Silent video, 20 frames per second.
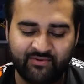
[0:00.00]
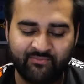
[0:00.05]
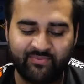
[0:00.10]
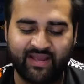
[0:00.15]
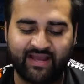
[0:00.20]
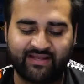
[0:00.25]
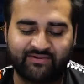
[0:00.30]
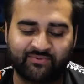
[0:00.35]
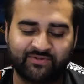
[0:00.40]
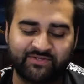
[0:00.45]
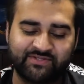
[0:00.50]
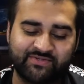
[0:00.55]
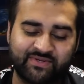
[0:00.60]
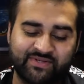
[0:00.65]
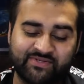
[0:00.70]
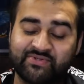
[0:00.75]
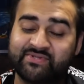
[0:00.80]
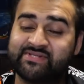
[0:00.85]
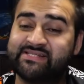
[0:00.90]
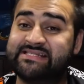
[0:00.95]
We add 1 to
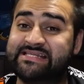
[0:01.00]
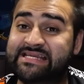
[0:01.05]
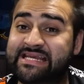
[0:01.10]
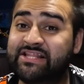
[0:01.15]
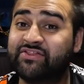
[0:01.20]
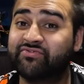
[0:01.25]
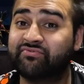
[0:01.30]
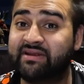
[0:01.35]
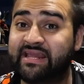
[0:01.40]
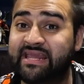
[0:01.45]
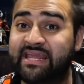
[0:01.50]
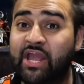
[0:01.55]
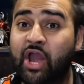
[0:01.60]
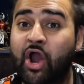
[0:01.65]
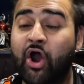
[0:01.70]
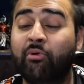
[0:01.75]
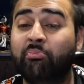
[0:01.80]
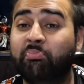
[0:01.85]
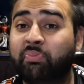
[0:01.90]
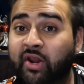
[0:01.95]
it. So it's D3
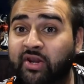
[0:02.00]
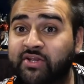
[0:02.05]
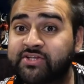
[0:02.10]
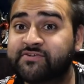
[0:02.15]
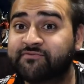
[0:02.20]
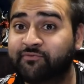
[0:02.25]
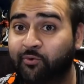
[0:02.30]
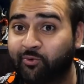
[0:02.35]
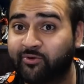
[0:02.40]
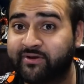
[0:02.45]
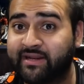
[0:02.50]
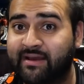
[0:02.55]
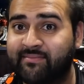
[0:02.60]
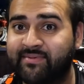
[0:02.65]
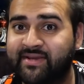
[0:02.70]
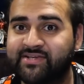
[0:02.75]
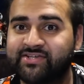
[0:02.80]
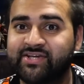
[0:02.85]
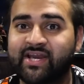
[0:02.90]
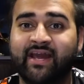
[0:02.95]
+4
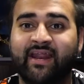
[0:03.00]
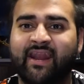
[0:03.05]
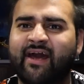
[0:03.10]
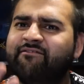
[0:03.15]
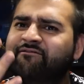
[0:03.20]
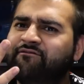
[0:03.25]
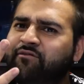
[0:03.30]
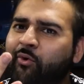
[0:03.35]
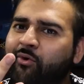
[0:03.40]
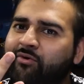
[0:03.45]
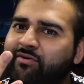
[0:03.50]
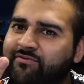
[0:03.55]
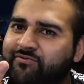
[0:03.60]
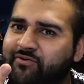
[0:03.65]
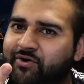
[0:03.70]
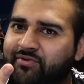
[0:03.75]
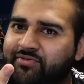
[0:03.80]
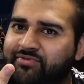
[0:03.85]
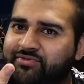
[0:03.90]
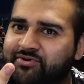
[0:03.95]
damage. Now 4
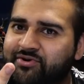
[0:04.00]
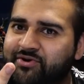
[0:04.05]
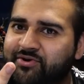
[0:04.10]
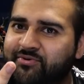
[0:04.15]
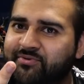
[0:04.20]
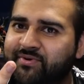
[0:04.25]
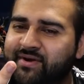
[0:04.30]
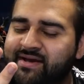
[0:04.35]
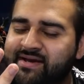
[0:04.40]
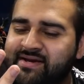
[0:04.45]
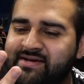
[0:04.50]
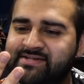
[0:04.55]
have gone through.